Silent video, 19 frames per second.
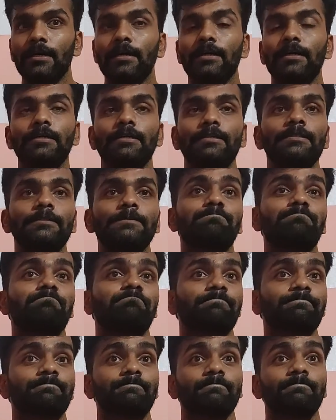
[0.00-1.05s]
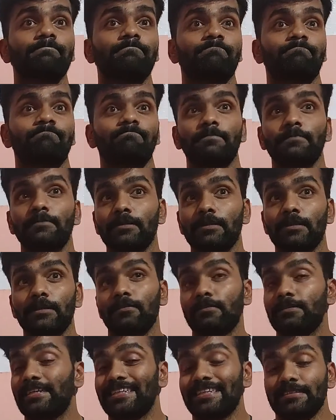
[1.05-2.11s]

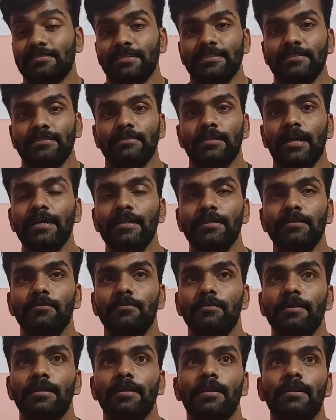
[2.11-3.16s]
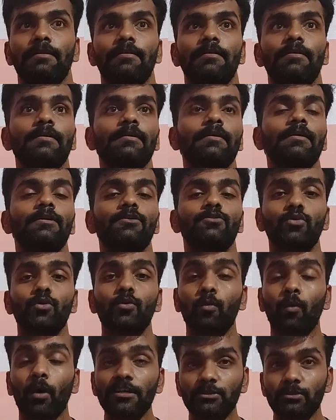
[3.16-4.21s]
data science, right? So
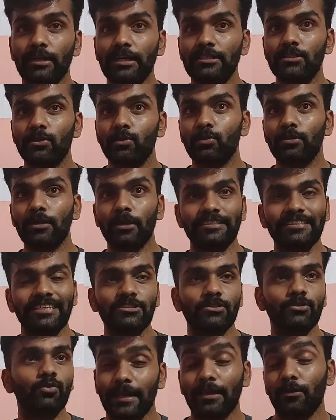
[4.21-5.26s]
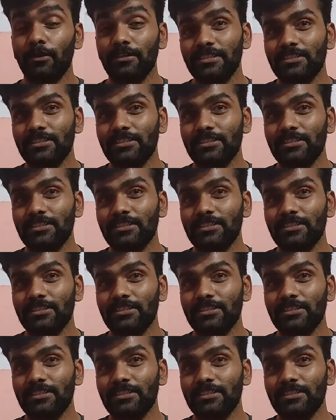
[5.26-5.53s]
what you can do, you can just take